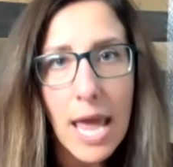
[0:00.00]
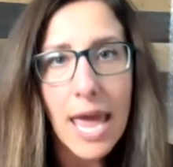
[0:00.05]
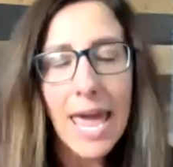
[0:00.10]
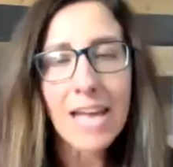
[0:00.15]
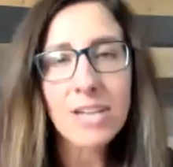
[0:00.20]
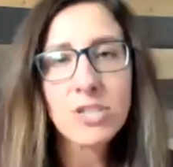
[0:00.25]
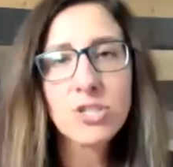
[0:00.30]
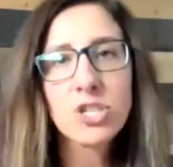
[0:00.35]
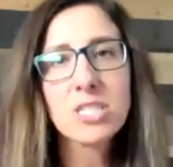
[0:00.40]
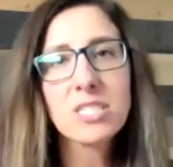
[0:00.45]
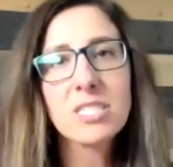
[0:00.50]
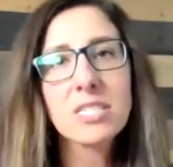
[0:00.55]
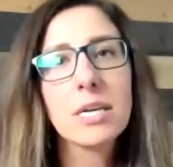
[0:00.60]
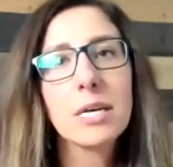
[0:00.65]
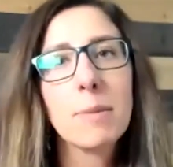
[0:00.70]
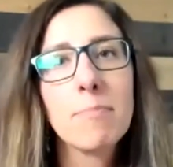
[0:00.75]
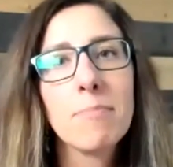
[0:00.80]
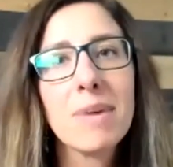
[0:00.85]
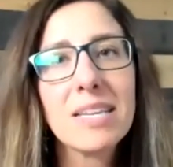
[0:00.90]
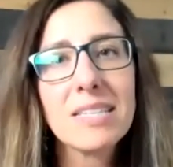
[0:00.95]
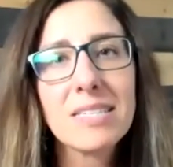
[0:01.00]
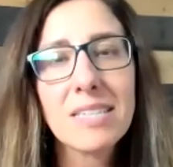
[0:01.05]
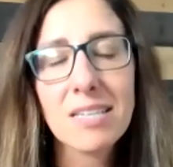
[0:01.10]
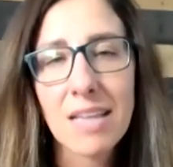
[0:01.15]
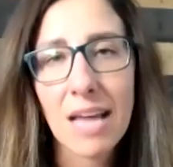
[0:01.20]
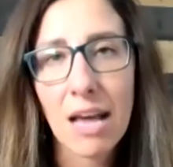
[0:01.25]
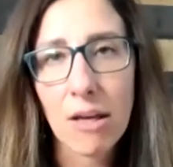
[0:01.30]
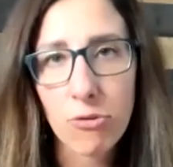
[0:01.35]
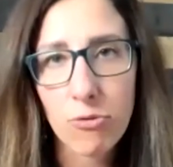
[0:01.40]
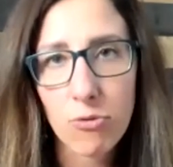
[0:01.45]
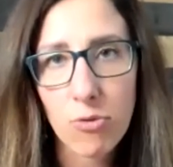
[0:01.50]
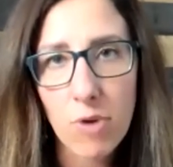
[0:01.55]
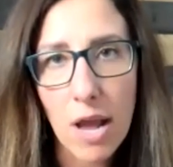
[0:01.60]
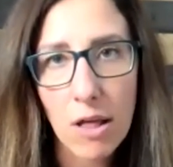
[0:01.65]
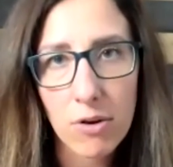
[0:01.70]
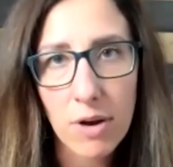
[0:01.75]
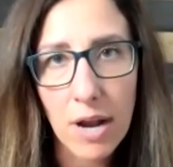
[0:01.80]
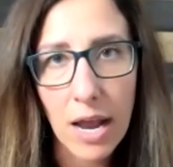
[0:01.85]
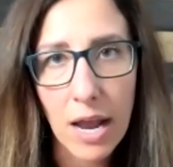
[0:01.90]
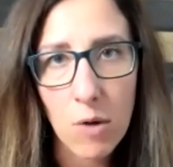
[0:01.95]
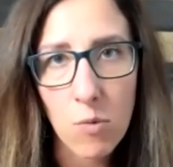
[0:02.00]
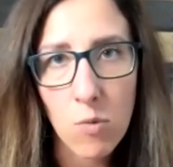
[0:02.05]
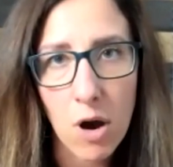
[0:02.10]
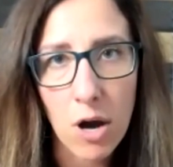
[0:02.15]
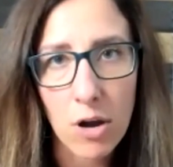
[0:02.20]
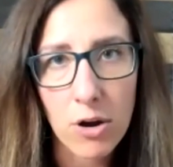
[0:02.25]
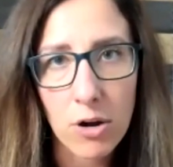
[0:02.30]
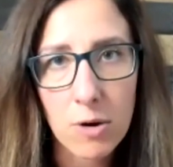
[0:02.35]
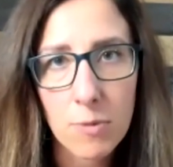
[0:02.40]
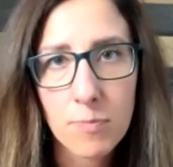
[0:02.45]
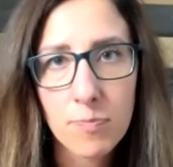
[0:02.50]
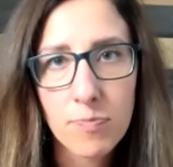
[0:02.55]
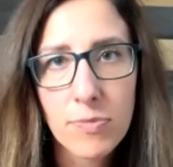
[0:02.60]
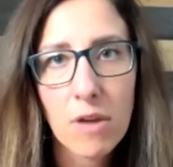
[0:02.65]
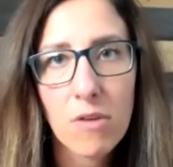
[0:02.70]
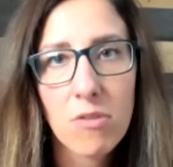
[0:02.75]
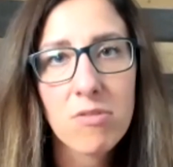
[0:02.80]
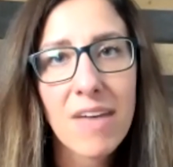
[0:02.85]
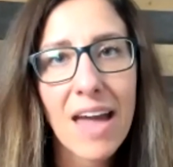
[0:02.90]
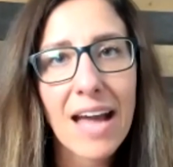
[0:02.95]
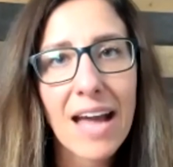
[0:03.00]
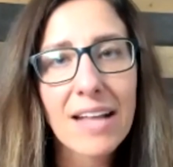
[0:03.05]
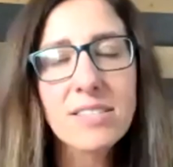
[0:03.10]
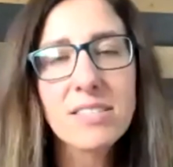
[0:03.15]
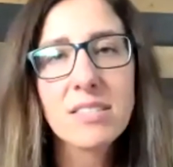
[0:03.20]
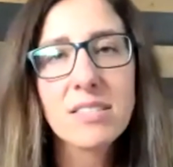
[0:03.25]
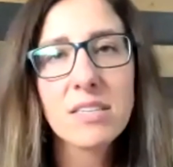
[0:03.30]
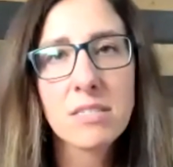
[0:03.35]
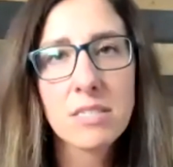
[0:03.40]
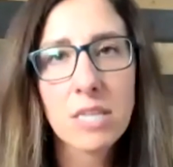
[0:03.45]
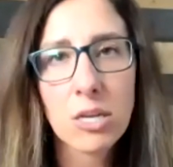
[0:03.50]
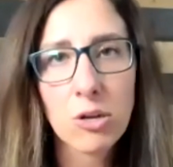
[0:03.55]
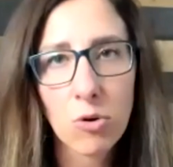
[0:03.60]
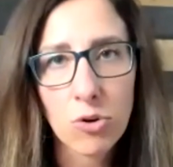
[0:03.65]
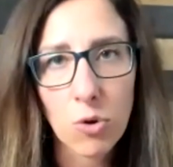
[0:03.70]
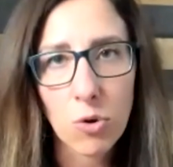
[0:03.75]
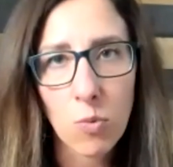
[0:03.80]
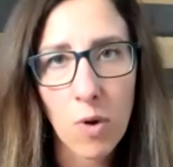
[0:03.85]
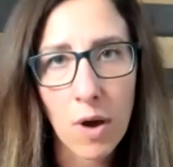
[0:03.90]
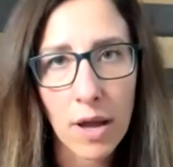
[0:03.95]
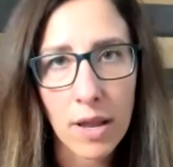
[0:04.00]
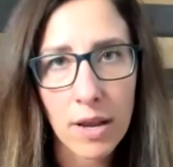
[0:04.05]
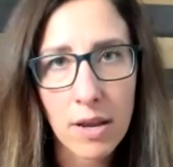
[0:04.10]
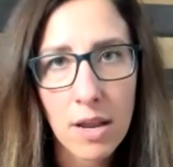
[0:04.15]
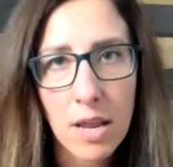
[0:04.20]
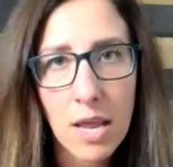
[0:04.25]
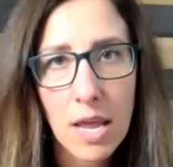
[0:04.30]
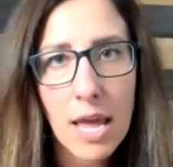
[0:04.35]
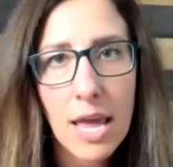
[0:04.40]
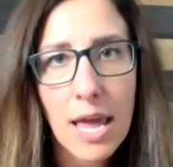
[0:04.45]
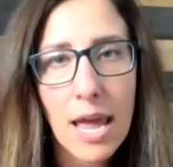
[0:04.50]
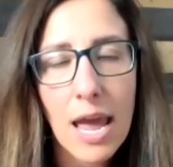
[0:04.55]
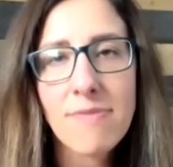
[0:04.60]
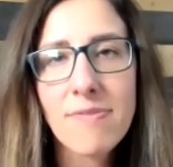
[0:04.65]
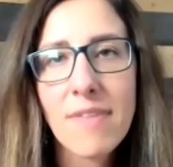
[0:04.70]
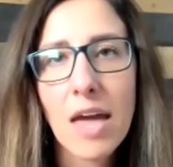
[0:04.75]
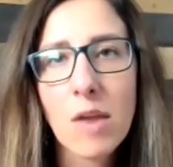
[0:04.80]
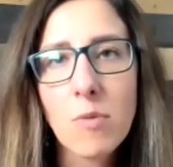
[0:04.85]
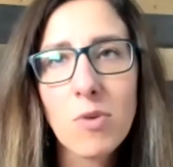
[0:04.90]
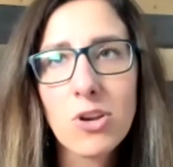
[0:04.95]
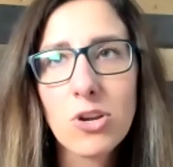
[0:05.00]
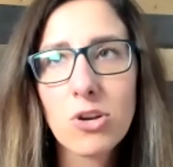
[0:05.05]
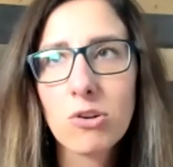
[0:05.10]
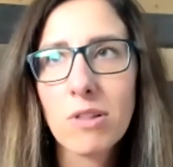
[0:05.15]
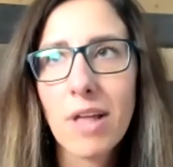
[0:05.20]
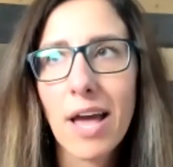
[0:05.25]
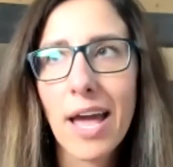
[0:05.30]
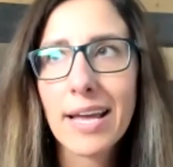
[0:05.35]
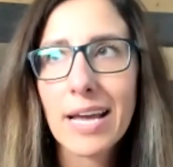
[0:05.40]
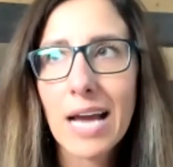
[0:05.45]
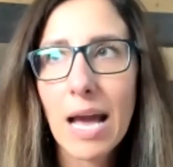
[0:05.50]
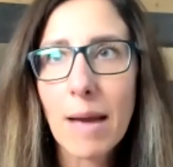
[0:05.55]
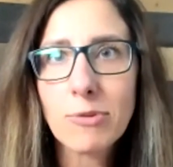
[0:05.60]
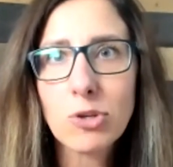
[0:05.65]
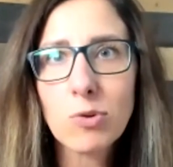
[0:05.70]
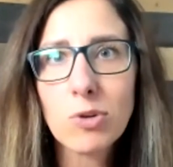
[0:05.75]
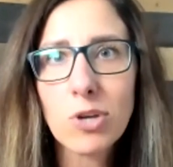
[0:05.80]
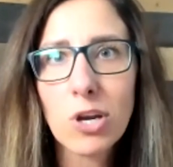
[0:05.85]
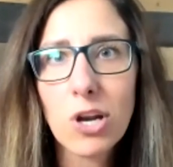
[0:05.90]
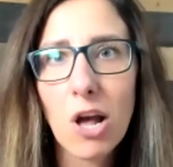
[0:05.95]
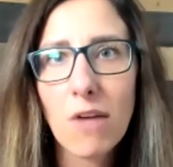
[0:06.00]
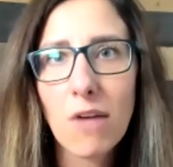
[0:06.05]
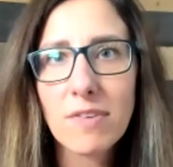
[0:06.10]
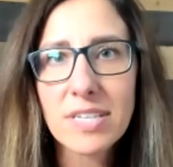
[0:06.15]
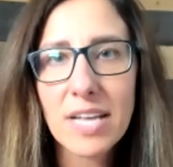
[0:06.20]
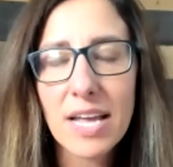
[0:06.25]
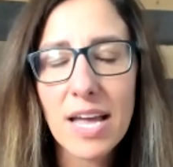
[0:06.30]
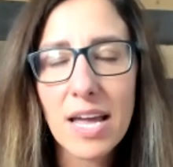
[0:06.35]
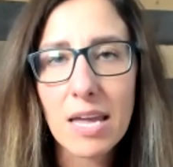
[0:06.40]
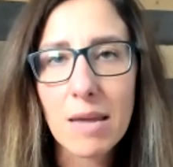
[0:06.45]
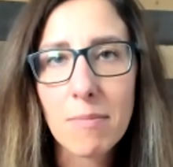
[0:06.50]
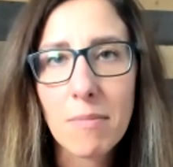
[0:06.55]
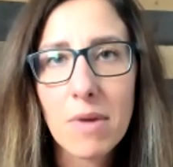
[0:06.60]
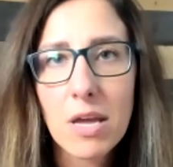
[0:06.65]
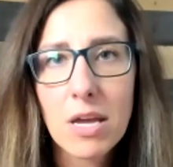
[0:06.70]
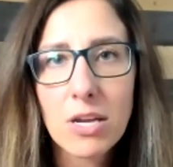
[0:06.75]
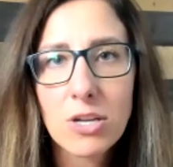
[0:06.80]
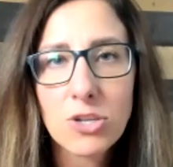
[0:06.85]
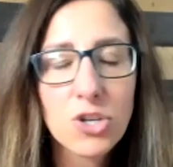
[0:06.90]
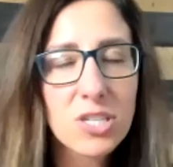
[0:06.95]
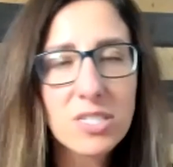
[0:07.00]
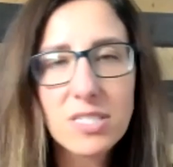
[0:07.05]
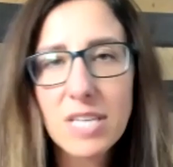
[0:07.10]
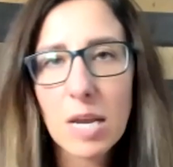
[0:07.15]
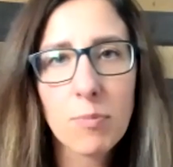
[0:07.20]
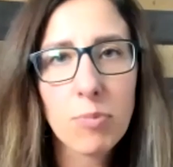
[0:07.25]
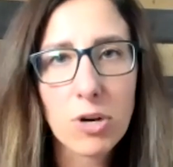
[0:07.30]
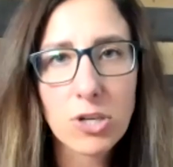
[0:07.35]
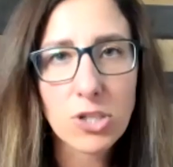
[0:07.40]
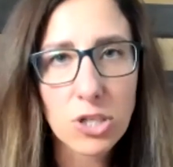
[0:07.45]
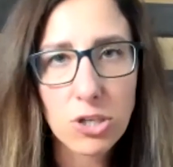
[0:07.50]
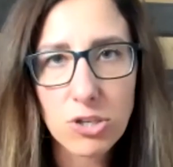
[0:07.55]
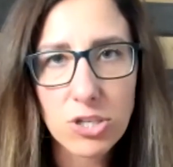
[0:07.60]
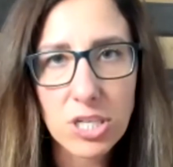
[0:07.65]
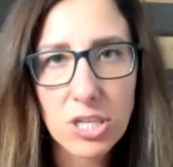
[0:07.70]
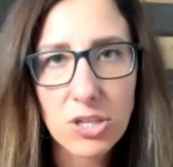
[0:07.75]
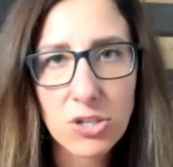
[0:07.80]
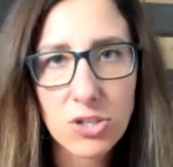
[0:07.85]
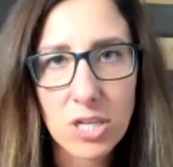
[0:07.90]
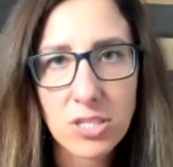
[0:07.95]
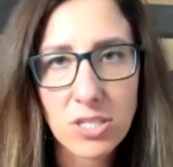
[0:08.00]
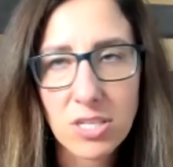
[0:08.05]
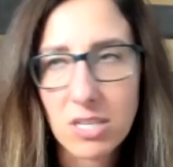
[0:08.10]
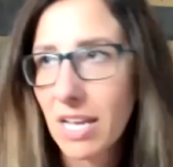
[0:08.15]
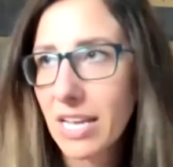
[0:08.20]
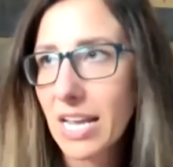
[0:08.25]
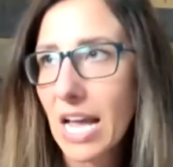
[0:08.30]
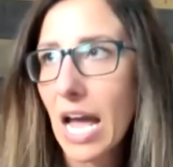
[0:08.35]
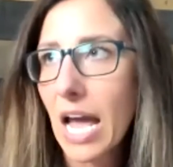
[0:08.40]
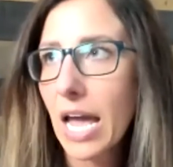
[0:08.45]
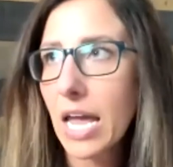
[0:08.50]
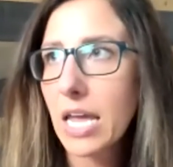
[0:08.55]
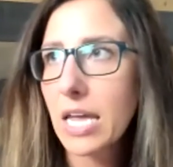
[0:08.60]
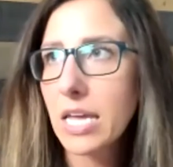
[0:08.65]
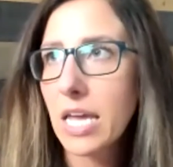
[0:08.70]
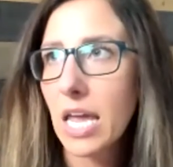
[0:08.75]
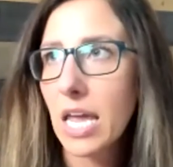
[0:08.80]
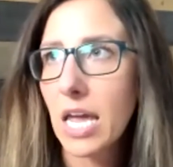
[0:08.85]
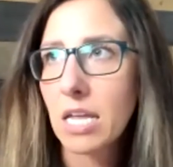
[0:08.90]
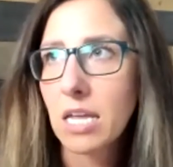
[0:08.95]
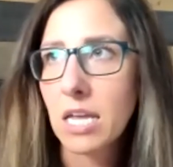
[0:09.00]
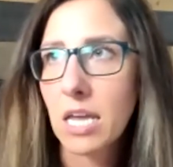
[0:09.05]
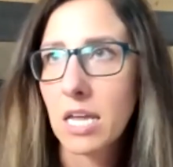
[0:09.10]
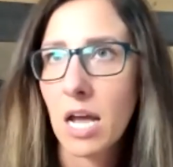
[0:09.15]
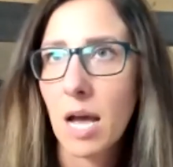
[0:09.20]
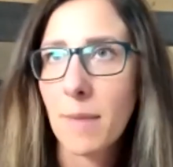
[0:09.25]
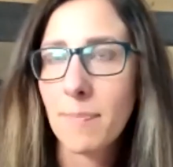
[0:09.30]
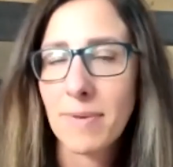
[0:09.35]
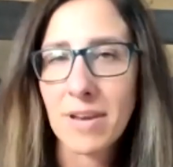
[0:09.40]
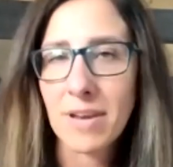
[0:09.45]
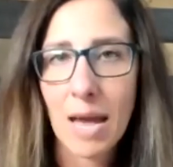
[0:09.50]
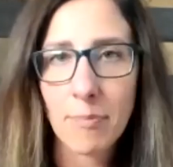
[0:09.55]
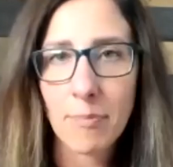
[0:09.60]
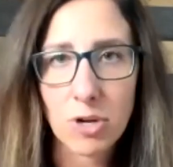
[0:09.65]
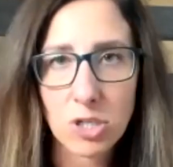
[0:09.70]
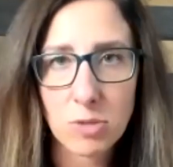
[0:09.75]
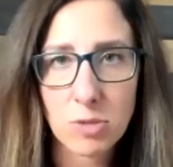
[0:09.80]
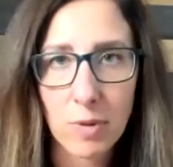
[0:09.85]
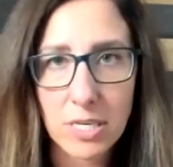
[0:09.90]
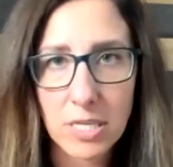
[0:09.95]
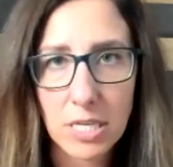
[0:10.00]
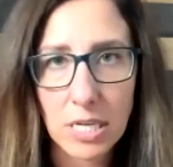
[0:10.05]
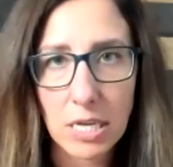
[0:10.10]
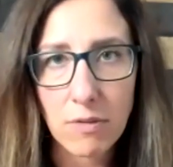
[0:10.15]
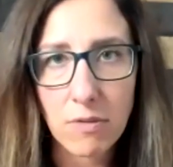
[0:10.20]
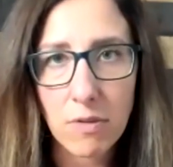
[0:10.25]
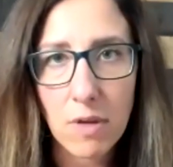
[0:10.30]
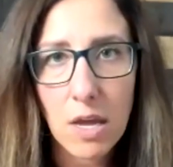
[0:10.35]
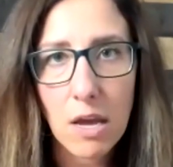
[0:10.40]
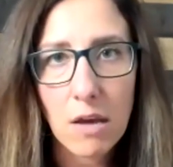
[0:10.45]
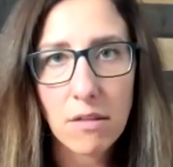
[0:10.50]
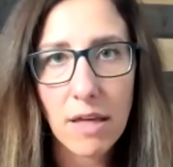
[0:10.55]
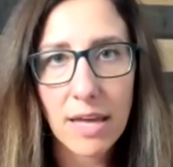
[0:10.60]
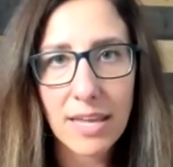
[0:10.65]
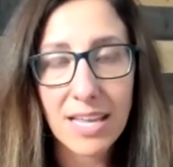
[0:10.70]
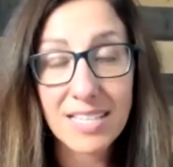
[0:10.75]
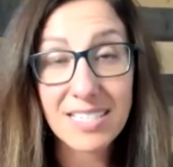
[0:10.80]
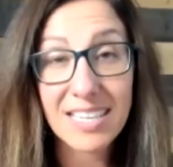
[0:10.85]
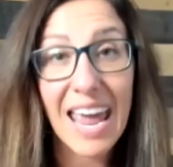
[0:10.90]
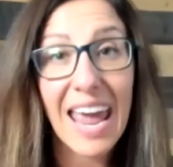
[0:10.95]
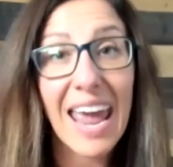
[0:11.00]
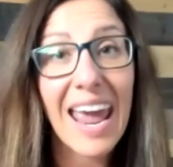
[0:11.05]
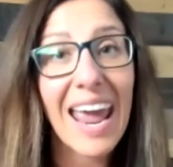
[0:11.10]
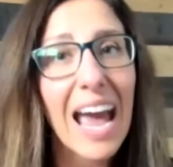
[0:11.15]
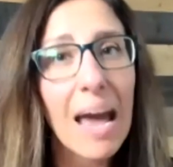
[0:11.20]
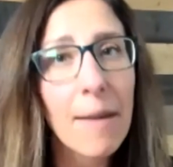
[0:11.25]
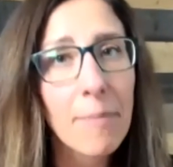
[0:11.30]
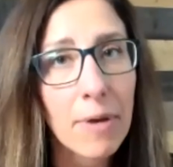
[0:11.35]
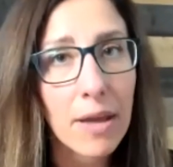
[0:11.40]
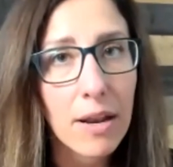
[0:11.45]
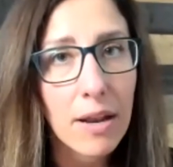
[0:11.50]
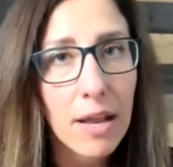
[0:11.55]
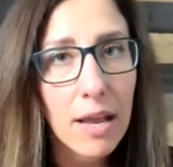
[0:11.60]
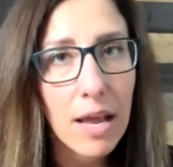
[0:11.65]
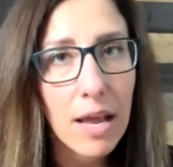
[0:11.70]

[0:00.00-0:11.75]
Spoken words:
And just commit to that through hell or high water. That's the 0 to 1. And then when you're like, I'm doing it all the time, just like brushing your teeth, Justin, like, I can't get up and not brush my teeth. Like, it's a habit.